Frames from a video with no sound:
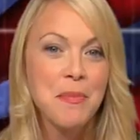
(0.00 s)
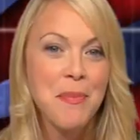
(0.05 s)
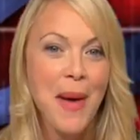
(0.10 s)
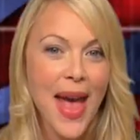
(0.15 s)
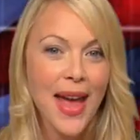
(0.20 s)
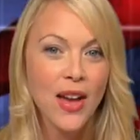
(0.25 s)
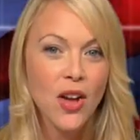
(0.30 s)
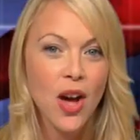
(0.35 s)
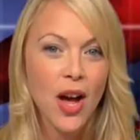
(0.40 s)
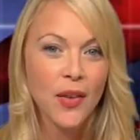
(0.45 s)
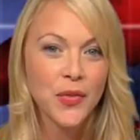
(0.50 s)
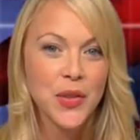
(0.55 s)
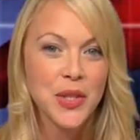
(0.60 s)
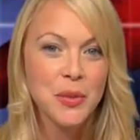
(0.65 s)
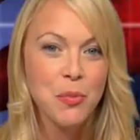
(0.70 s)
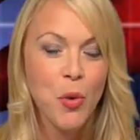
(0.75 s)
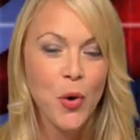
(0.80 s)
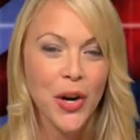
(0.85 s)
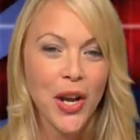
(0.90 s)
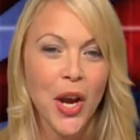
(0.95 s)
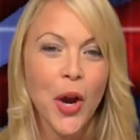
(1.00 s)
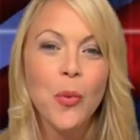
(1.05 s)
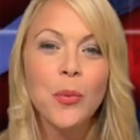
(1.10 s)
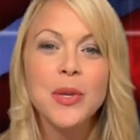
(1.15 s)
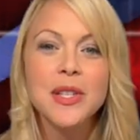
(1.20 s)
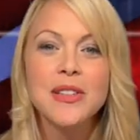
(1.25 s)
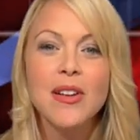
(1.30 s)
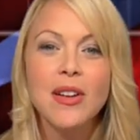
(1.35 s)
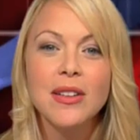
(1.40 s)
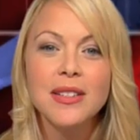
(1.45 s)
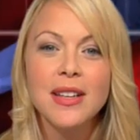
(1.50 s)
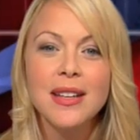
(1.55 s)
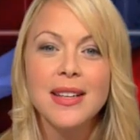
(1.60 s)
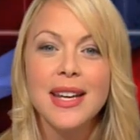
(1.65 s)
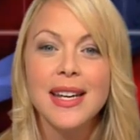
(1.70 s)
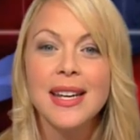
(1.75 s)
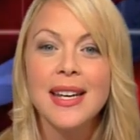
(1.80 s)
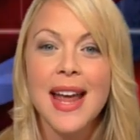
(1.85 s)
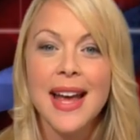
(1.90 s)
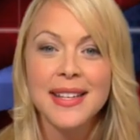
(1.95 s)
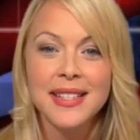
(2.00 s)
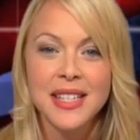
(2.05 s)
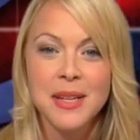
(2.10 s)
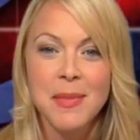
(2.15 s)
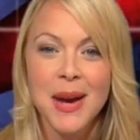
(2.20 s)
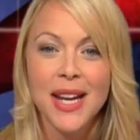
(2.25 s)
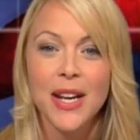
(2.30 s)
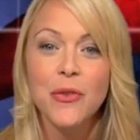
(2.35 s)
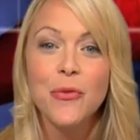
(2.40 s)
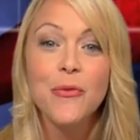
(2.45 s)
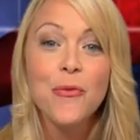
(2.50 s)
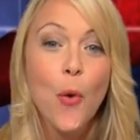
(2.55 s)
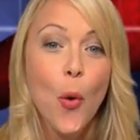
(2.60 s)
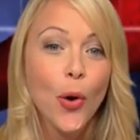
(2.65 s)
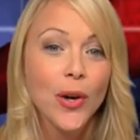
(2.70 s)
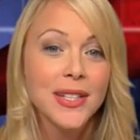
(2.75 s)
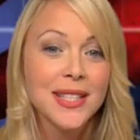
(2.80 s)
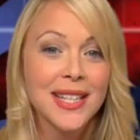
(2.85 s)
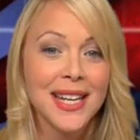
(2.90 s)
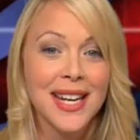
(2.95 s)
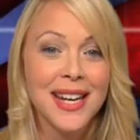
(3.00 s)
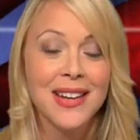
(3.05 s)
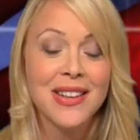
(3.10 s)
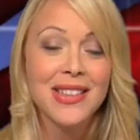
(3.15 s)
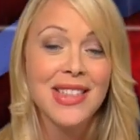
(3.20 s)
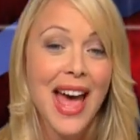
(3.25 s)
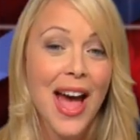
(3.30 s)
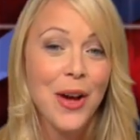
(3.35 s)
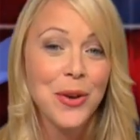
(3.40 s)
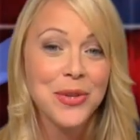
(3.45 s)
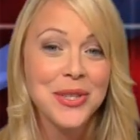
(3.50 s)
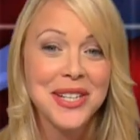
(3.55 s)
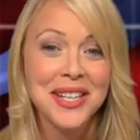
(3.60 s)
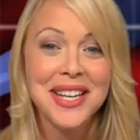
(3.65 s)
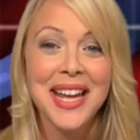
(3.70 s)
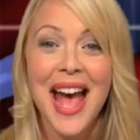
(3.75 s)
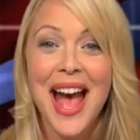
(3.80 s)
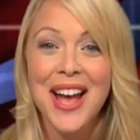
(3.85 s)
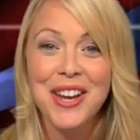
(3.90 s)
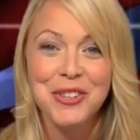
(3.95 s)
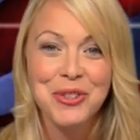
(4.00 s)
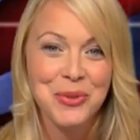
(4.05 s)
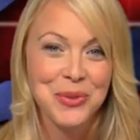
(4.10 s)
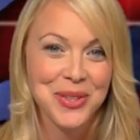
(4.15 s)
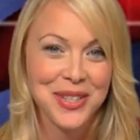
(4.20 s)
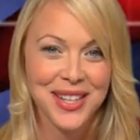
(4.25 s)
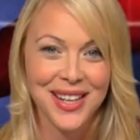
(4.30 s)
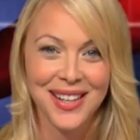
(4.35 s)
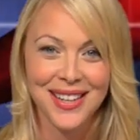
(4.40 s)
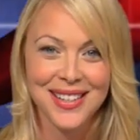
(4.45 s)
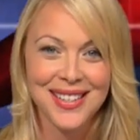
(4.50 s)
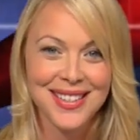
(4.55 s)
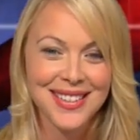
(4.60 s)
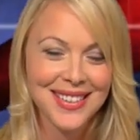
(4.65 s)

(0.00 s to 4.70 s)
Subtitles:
Bangkok this morning resulted in an estimated 14,000 casualties.